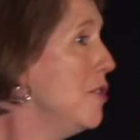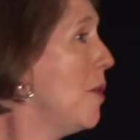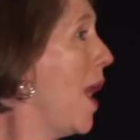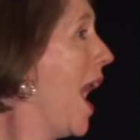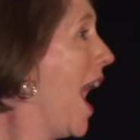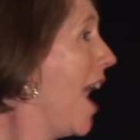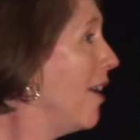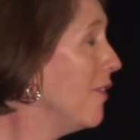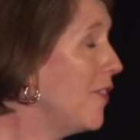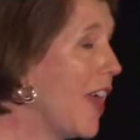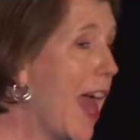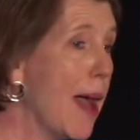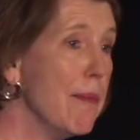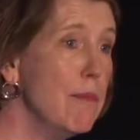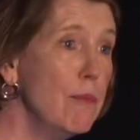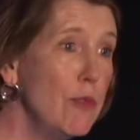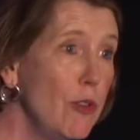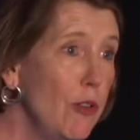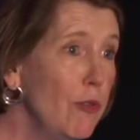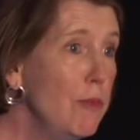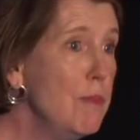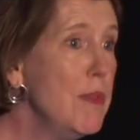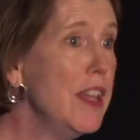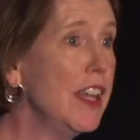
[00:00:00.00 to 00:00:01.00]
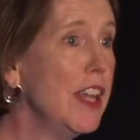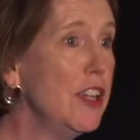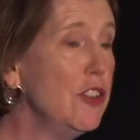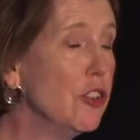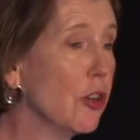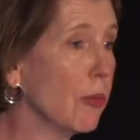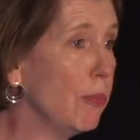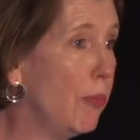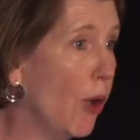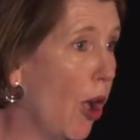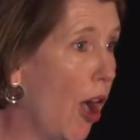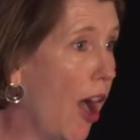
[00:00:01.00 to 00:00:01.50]
You have that movement
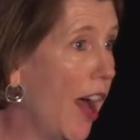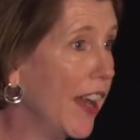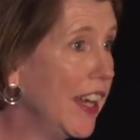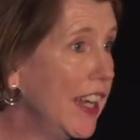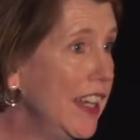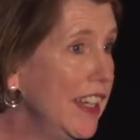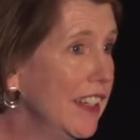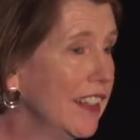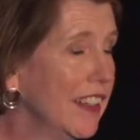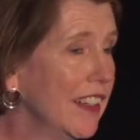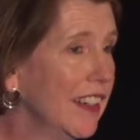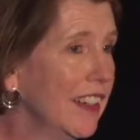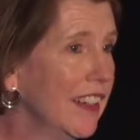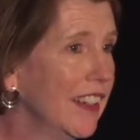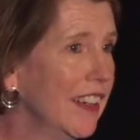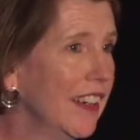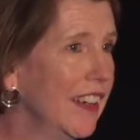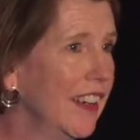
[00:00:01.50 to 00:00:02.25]
in your body.